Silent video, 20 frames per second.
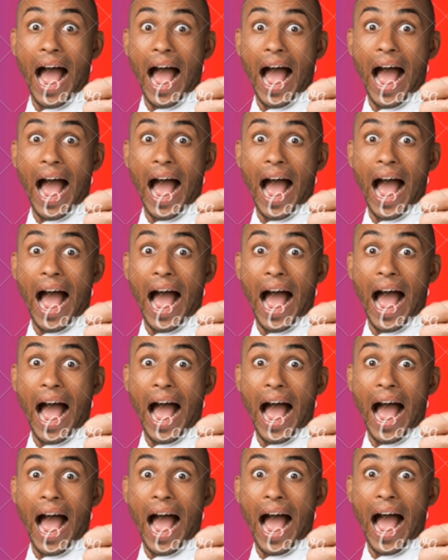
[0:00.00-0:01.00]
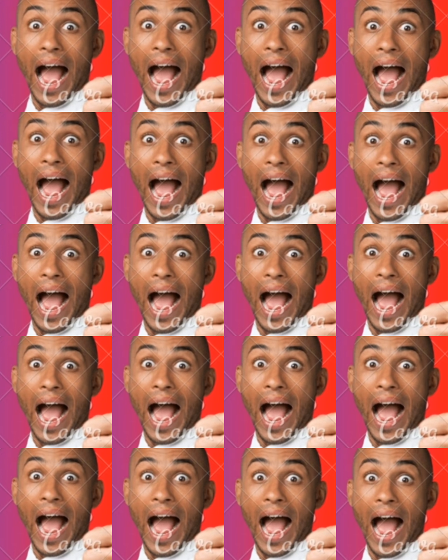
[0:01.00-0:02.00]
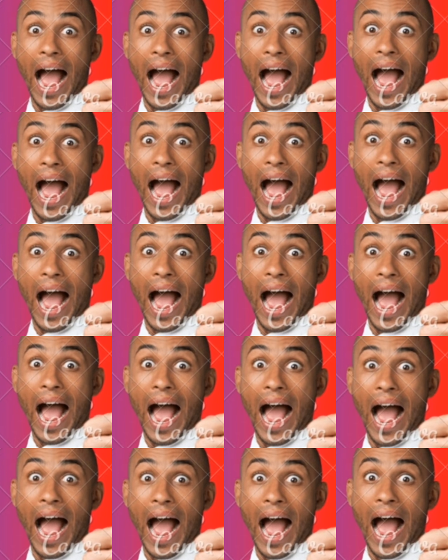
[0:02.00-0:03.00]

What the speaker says: Nobody speaks.